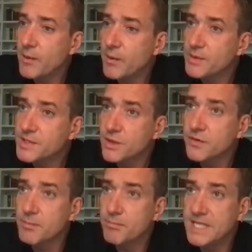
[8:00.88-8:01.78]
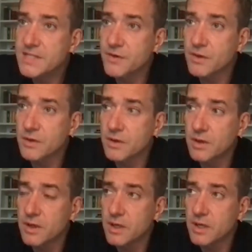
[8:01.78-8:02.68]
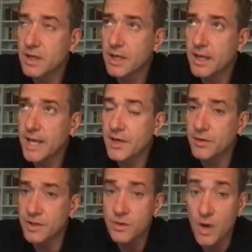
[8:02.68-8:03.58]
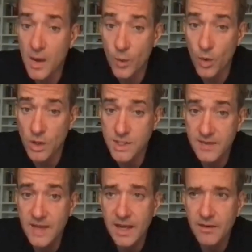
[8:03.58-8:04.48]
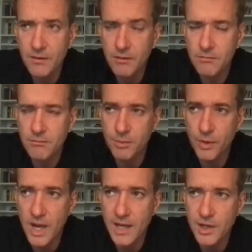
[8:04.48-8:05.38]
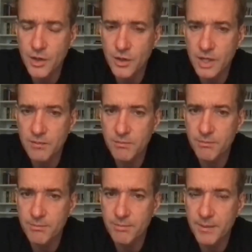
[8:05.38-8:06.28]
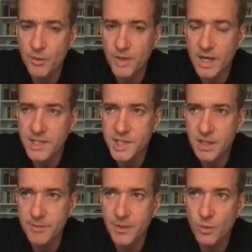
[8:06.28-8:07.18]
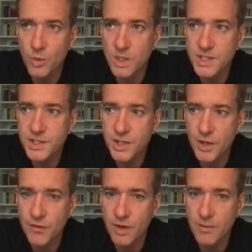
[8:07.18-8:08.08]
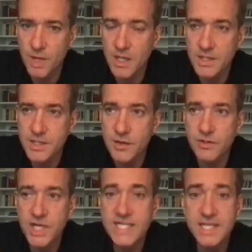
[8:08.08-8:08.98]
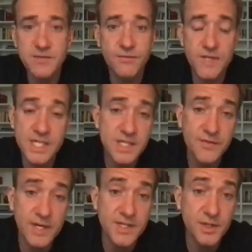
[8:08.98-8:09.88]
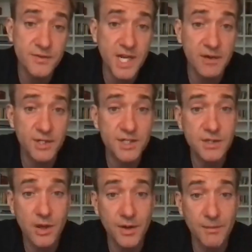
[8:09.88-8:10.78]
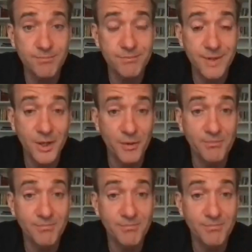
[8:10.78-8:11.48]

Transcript: were sort of in blissful ignorance, or I was. I think Brian knew a little bit more than it, and Jeremy wanted to know very much. And so Jesse's very sort of generous on a, you know,